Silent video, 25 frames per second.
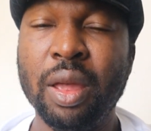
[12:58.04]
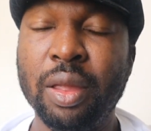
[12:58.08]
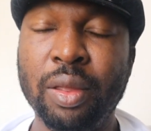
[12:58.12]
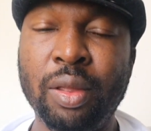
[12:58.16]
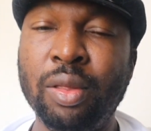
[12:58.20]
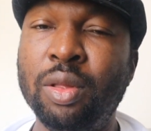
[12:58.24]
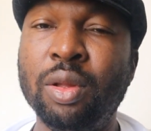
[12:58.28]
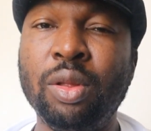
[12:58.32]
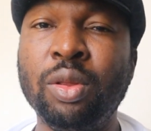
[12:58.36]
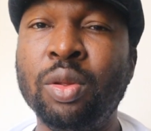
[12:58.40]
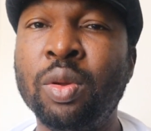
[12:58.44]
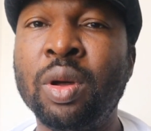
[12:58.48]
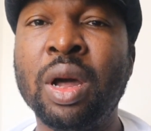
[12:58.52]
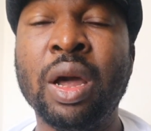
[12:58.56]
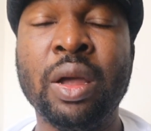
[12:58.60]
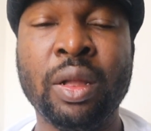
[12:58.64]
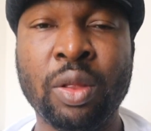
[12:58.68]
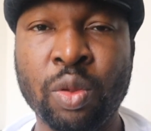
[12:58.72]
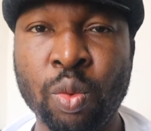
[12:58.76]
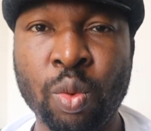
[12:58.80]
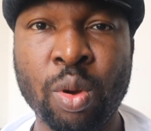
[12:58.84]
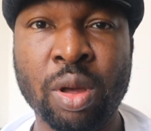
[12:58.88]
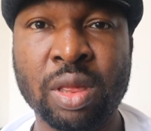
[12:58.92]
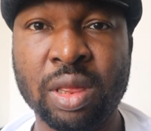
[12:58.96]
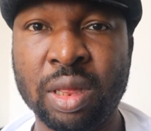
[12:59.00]
You don't know how
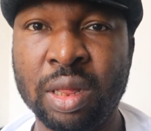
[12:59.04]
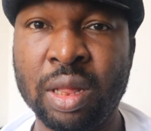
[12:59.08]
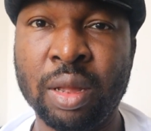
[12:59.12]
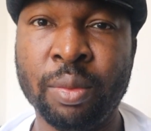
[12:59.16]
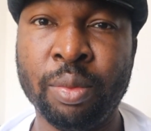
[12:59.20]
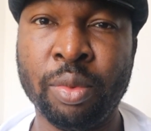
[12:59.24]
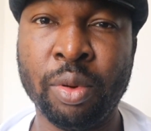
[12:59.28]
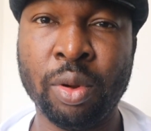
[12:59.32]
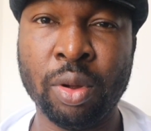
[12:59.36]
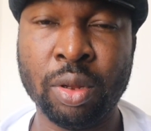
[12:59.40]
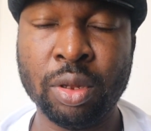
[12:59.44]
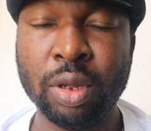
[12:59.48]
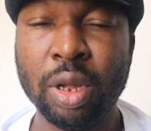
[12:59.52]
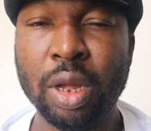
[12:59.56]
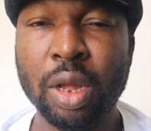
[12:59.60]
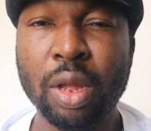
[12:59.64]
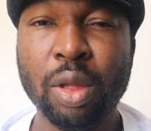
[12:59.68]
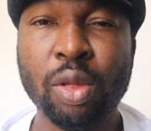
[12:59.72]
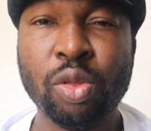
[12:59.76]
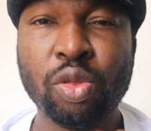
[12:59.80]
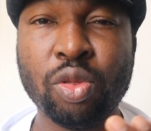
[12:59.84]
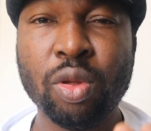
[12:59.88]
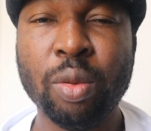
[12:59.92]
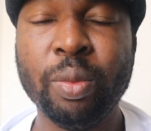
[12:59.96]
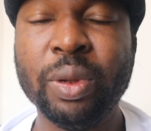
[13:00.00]
it works in abroad.
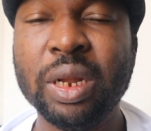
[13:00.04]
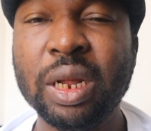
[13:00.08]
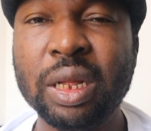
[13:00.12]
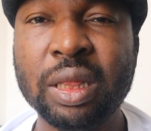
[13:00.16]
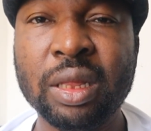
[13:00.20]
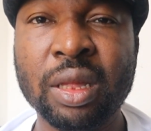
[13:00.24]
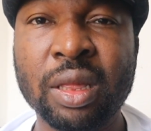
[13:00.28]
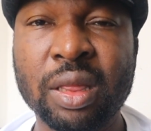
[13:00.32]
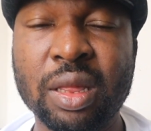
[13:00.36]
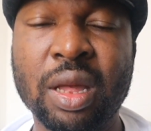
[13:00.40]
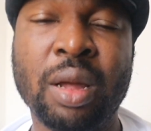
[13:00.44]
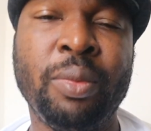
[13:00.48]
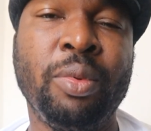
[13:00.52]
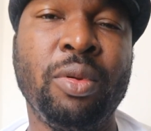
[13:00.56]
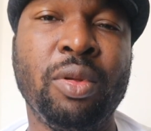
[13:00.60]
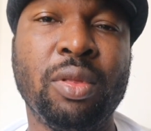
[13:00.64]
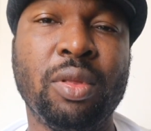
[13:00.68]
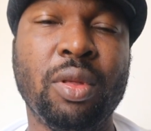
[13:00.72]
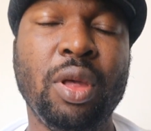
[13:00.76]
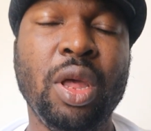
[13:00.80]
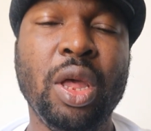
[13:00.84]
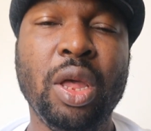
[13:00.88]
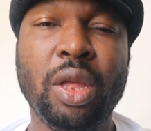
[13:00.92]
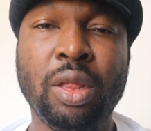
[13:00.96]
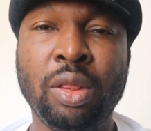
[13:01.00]
So many things happen.
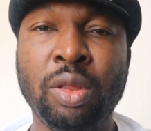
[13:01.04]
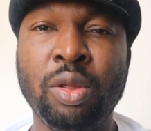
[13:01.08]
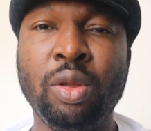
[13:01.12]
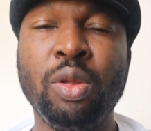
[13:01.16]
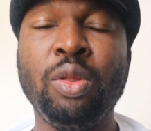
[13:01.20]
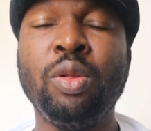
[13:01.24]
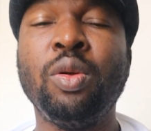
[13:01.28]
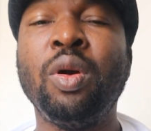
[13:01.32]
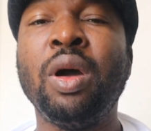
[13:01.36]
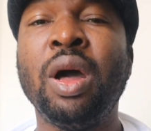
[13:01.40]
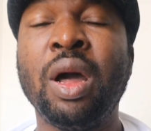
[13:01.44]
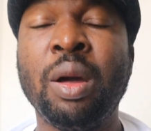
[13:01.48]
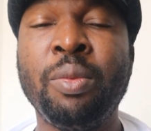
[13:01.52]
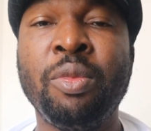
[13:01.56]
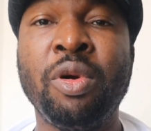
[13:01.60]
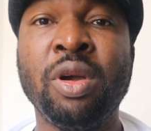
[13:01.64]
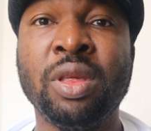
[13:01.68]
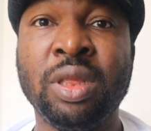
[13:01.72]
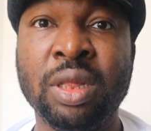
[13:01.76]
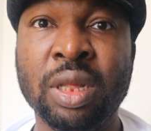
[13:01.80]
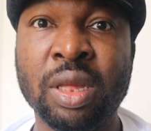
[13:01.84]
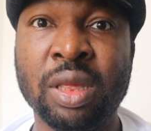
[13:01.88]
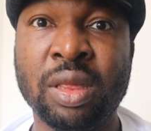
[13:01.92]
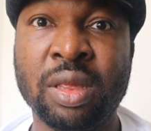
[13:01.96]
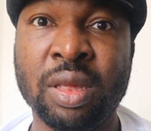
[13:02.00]
Do you know how
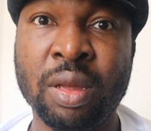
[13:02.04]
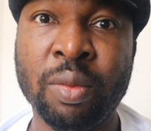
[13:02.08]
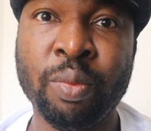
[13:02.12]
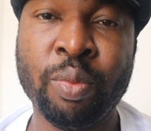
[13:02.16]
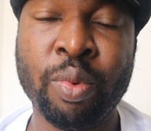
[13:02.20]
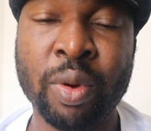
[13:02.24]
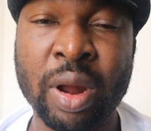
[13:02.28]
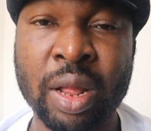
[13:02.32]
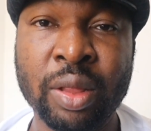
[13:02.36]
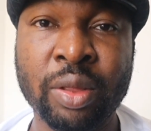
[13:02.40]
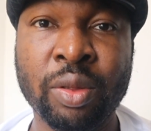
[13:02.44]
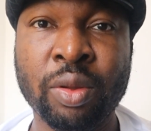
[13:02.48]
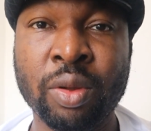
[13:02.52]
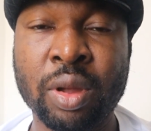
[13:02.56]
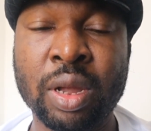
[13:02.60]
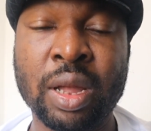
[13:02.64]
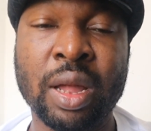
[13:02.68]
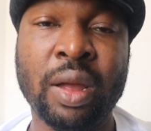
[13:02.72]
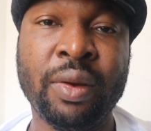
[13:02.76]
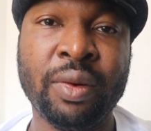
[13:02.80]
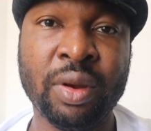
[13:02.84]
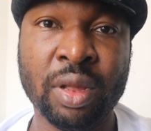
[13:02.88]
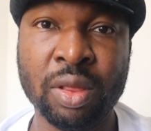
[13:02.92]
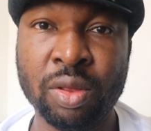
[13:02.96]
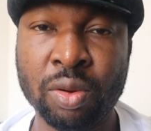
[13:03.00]
much they sell brand new
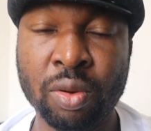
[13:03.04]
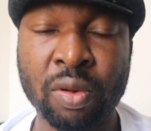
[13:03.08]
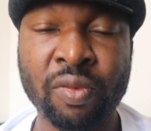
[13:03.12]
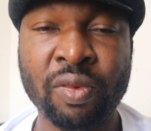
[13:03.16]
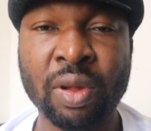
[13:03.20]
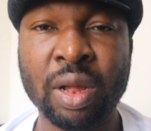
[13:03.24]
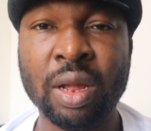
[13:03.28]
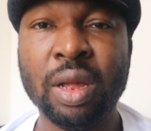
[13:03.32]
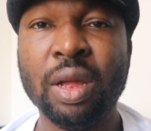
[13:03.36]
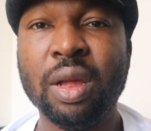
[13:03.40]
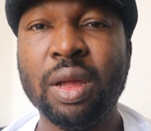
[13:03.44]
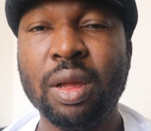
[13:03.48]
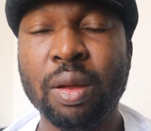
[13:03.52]
car Range Rover?